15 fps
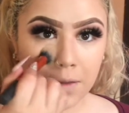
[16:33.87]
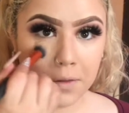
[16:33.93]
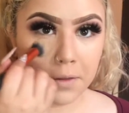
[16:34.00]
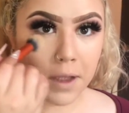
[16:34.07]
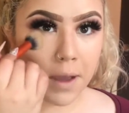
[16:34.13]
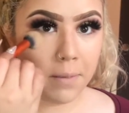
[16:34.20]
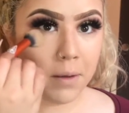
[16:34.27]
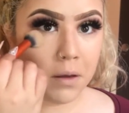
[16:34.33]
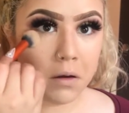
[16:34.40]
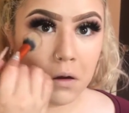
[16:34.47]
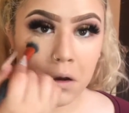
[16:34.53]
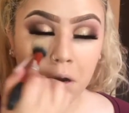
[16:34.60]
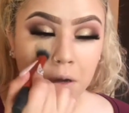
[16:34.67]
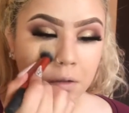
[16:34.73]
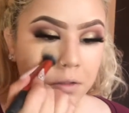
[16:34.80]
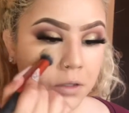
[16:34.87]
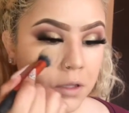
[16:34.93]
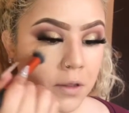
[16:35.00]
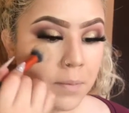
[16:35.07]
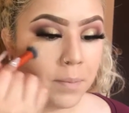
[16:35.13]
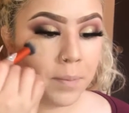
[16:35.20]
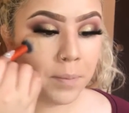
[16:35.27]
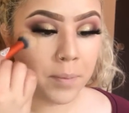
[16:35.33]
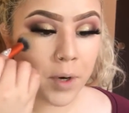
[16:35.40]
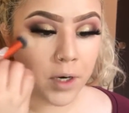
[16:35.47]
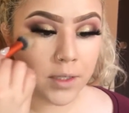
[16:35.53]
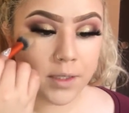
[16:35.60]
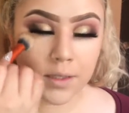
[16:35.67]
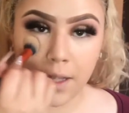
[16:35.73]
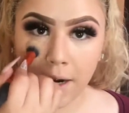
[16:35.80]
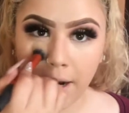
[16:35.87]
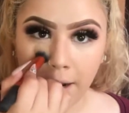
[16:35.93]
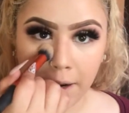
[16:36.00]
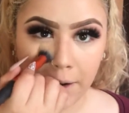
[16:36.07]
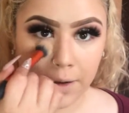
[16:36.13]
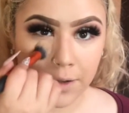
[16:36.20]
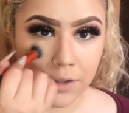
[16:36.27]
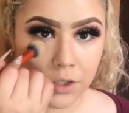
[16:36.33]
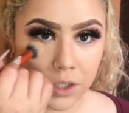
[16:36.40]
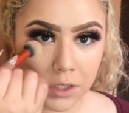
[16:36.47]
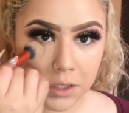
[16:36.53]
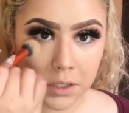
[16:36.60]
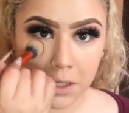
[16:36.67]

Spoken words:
dab it onto the parts that I just